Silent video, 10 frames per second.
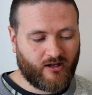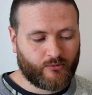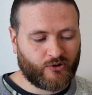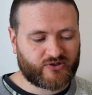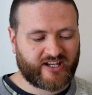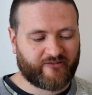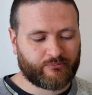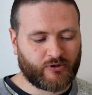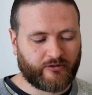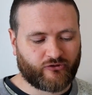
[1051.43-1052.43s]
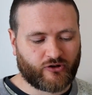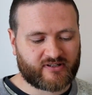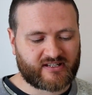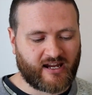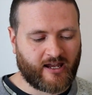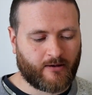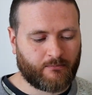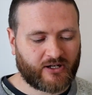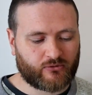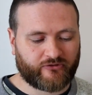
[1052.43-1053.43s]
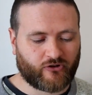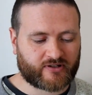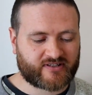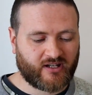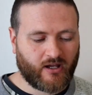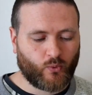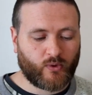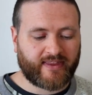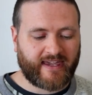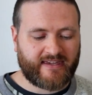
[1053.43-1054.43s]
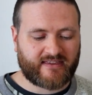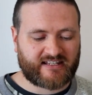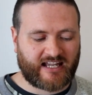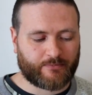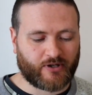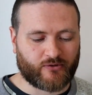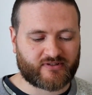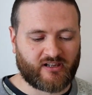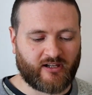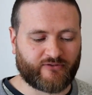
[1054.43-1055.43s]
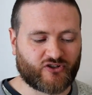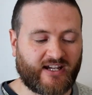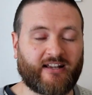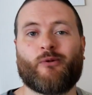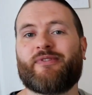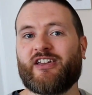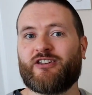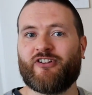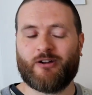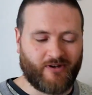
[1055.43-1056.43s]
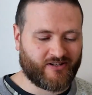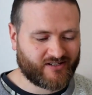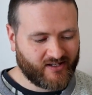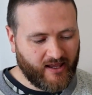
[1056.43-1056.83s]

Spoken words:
We also have bullfrogs and pickle frogs. Will they eat the tadpoles? Love the channel. Thank you very much.